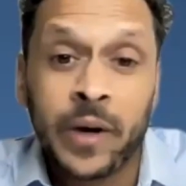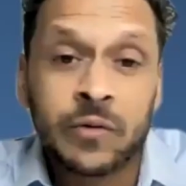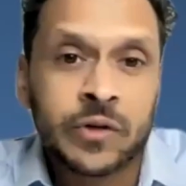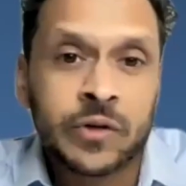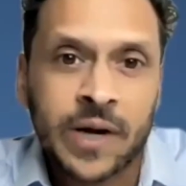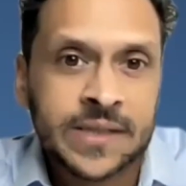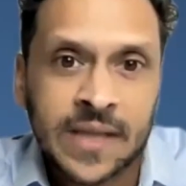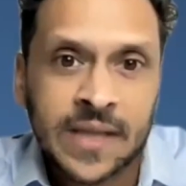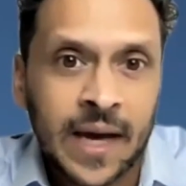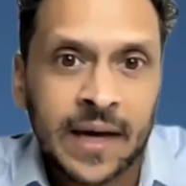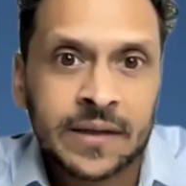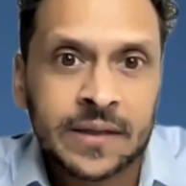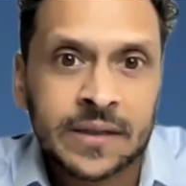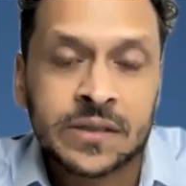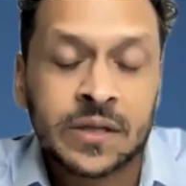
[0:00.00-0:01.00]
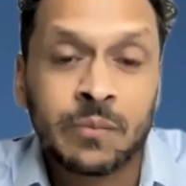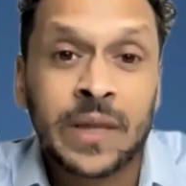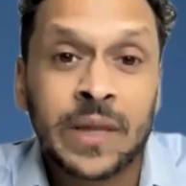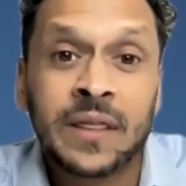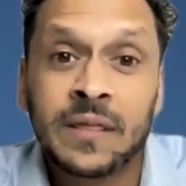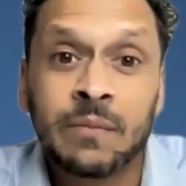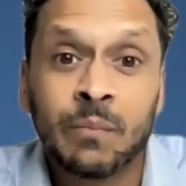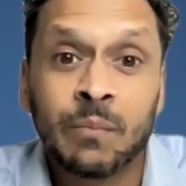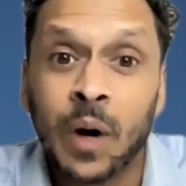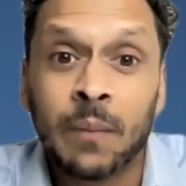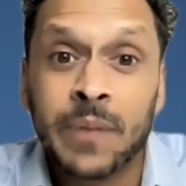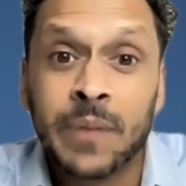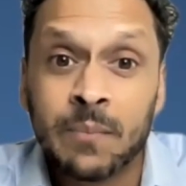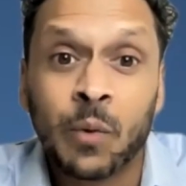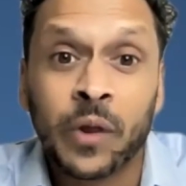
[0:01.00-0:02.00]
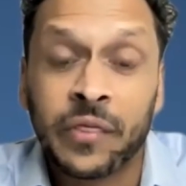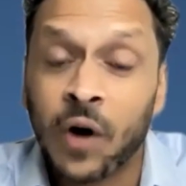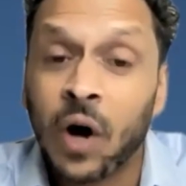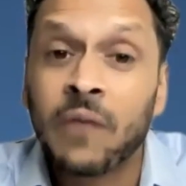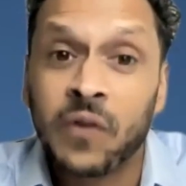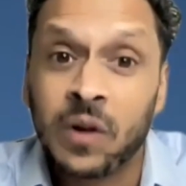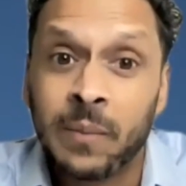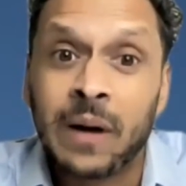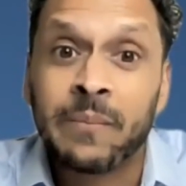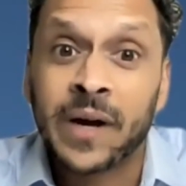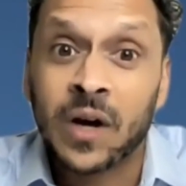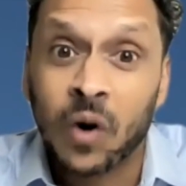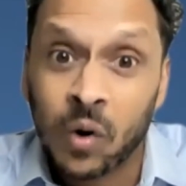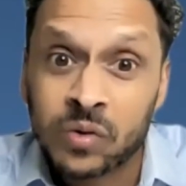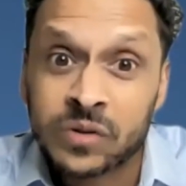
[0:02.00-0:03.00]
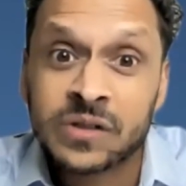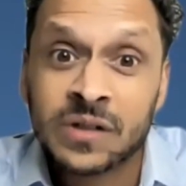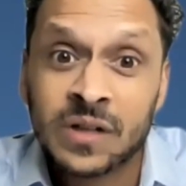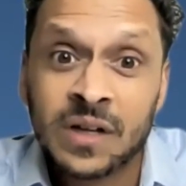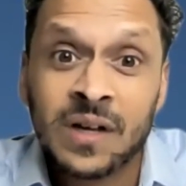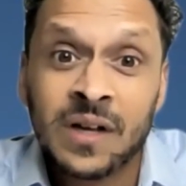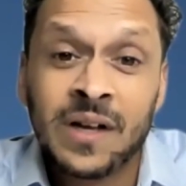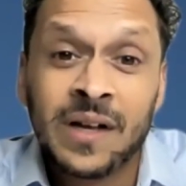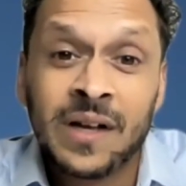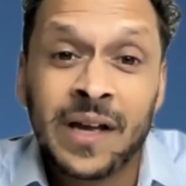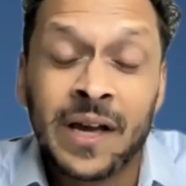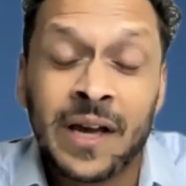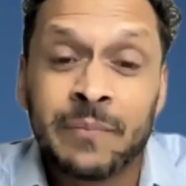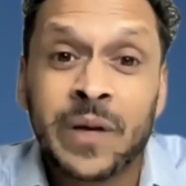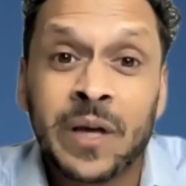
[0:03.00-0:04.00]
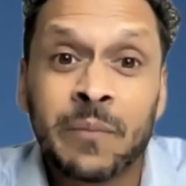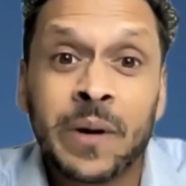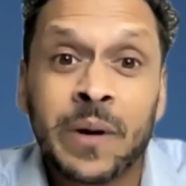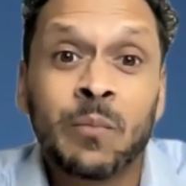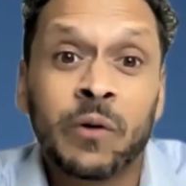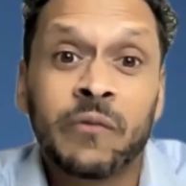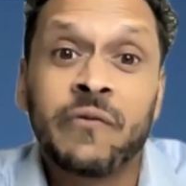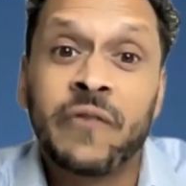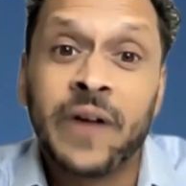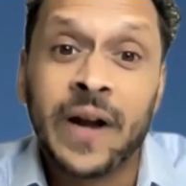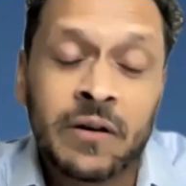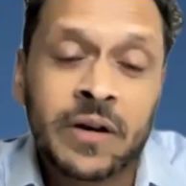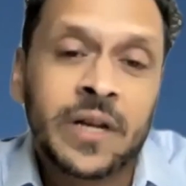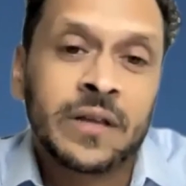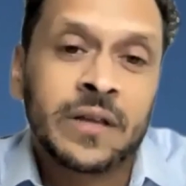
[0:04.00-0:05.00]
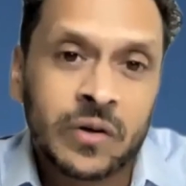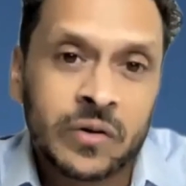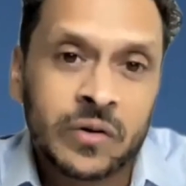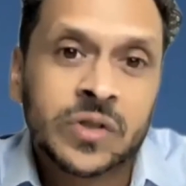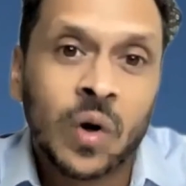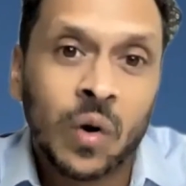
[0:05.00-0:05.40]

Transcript: to address that is to be a bit more thoughtful about my goals and be a bit more varied in those